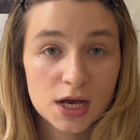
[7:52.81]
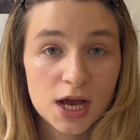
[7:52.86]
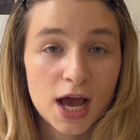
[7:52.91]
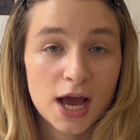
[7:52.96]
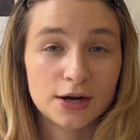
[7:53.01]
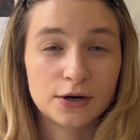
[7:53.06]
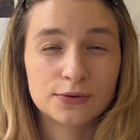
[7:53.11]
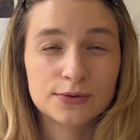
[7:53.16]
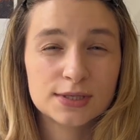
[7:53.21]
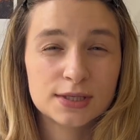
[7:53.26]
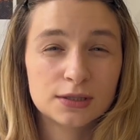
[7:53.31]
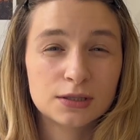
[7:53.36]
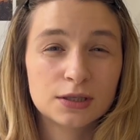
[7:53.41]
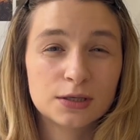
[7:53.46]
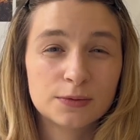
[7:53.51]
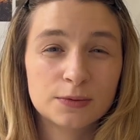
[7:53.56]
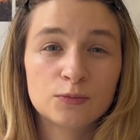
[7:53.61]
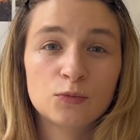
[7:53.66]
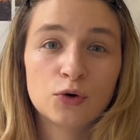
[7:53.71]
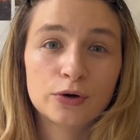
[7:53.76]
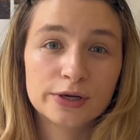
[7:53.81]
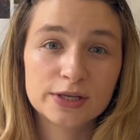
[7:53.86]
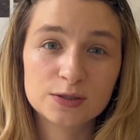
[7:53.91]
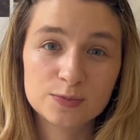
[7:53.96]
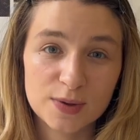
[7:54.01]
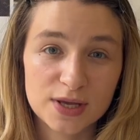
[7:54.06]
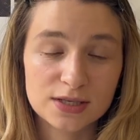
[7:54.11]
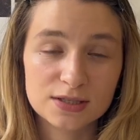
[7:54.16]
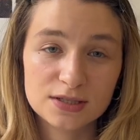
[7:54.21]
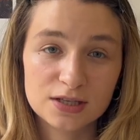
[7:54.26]
I know it's a little bit more
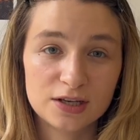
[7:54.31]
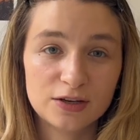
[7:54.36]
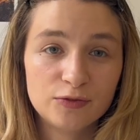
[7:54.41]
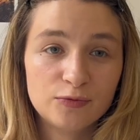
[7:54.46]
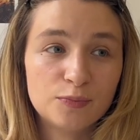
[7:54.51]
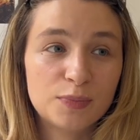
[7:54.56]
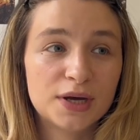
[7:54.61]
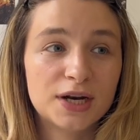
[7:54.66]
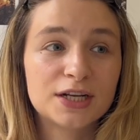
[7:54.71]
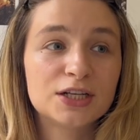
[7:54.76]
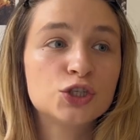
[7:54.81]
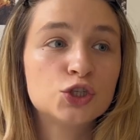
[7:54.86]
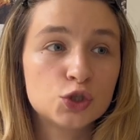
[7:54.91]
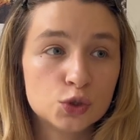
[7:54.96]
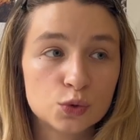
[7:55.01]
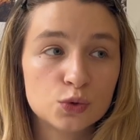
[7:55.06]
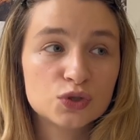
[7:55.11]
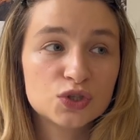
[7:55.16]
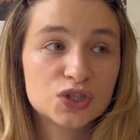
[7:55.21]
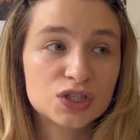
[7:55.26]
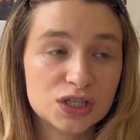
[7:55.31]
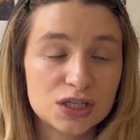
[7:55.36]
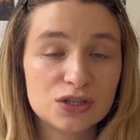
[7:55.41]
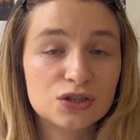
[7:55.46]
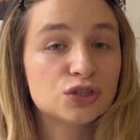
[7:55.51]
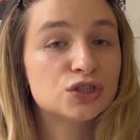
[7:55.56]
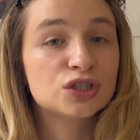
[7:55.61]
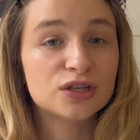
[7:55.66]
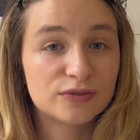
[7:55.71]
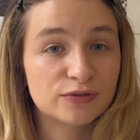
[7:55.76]
expensive, but I do see
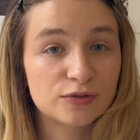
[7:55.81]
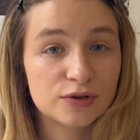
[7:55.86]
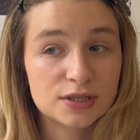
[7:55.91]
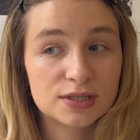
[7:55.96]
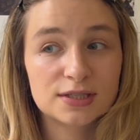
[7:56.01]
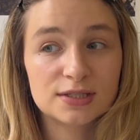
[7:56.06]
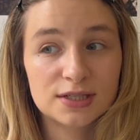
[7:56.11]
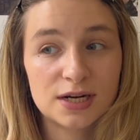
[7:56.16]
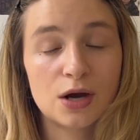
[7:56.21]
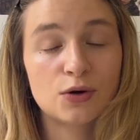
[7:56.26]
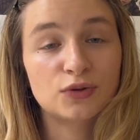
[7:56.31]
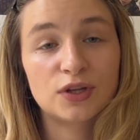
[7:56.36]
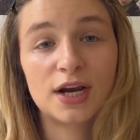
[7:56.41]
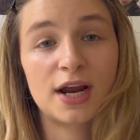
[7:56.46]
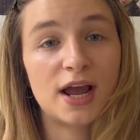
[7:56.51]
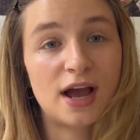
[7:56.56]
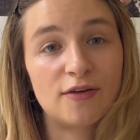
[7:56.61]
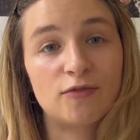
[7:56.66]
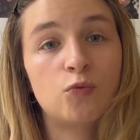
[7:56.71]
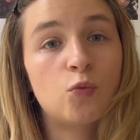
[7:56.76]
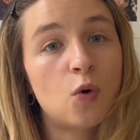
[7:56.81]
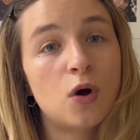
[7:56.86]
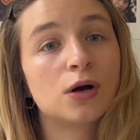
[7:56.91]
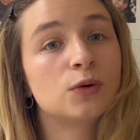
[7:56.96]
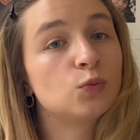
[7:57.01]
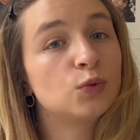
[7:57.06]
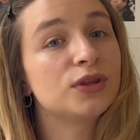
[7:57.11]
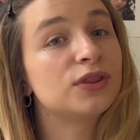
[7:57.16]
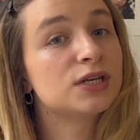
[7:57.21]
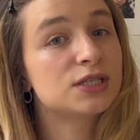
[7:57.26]
the difference now that I have
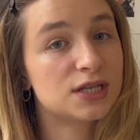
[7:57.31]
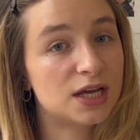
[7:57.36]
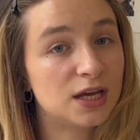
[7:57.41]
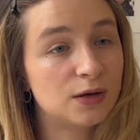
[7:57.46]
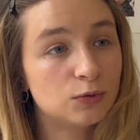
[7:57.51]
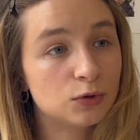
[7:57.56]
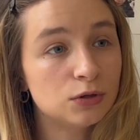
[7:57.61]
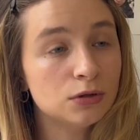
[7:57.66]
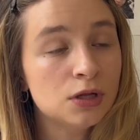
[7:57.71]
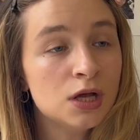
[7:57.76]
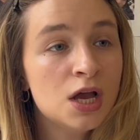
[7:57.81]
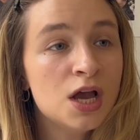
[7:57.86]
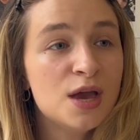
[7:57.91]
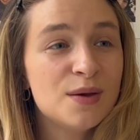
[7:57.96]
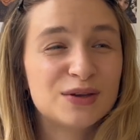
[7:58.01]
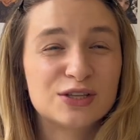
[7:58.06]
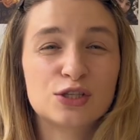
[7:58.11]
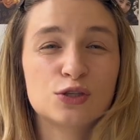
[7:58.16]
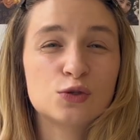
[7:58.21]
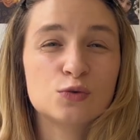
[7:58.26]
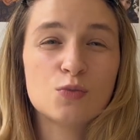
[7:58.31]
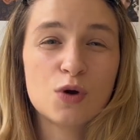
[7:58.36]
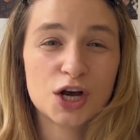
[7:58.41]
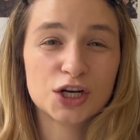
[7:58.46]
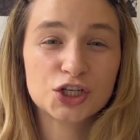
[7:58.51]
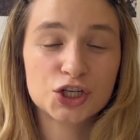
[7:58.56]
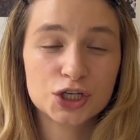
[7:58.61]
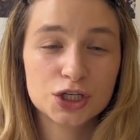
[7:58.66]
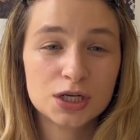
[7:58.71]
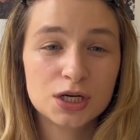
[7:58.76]
one with a table because it's
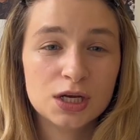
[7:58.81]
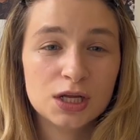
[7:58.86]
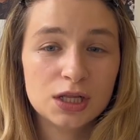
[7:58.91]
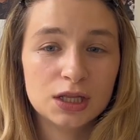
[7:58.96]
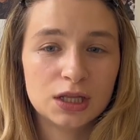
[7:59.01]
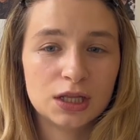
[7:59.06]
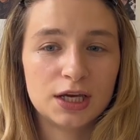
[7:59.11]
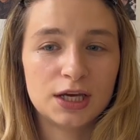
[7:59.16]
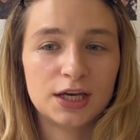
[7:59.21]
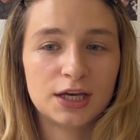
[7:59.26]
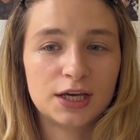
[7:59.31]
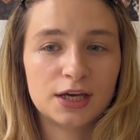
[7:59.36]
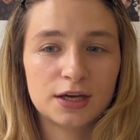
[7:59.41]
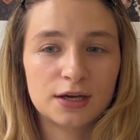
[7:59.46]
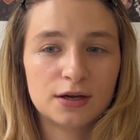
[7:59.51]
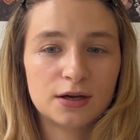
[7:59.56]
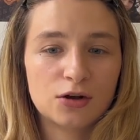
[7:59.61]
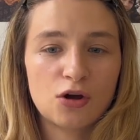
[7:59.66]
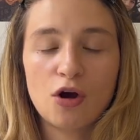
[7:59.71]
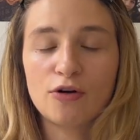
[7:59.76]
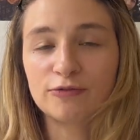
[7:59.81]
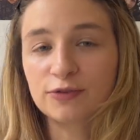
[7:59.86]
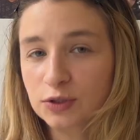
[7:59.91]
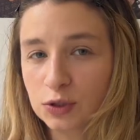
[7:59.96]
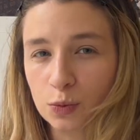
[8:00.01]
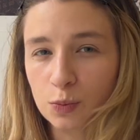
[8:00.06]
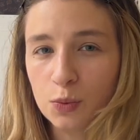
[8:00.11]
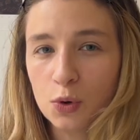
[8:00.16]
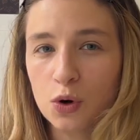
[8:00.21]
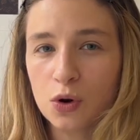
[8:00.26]
much like
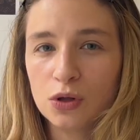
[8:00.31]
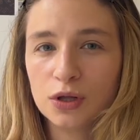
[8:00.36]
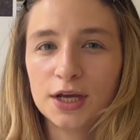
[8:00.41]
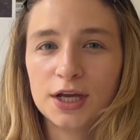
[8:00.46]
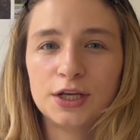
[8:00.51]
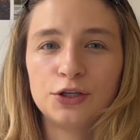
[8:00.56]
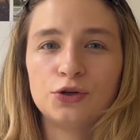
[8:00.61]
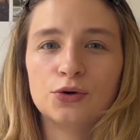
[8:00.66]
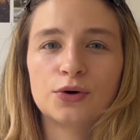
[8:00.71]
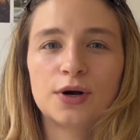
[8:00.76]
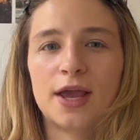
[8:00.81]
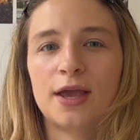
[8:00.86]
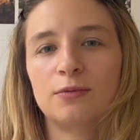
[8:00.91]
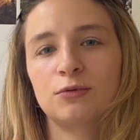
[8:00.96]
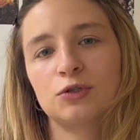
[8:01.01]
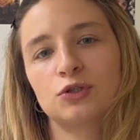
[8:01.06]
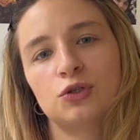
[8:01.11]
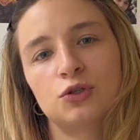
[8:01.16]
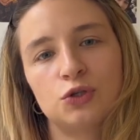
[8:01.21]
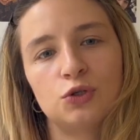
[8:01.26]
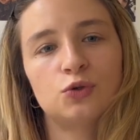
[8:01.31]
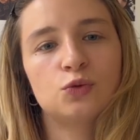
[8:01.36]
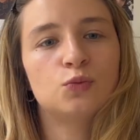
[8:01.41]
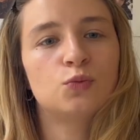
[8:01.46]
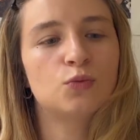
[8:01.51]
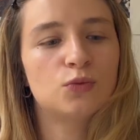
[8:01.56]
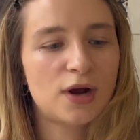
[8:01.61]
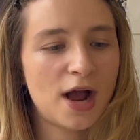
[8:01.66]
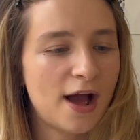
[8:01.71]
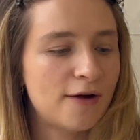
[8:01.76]
comfortable and you're able to
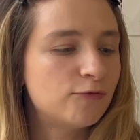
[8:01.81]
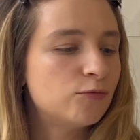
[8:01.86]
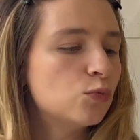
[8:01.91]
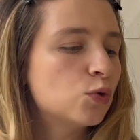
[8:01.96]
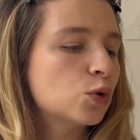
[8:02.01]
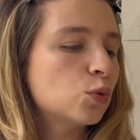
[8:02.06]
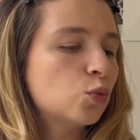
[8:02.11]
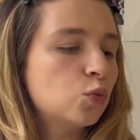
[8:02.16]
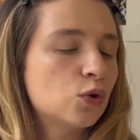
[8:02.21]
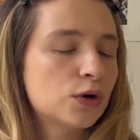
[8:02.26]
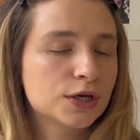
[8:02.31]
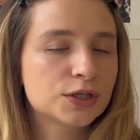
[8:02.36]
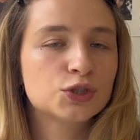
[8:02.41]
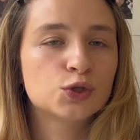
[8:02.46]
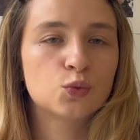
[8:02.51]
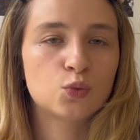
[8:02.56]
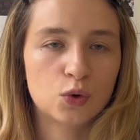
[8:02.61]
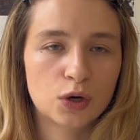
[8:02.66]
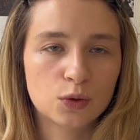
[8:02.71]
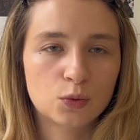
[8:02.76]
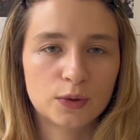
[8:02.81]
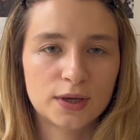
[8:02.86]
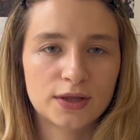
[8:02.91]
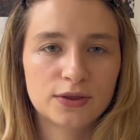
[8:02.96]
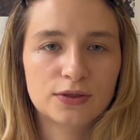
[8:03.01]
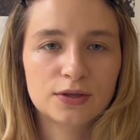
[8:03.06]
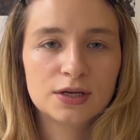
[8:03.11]
have more work to work with.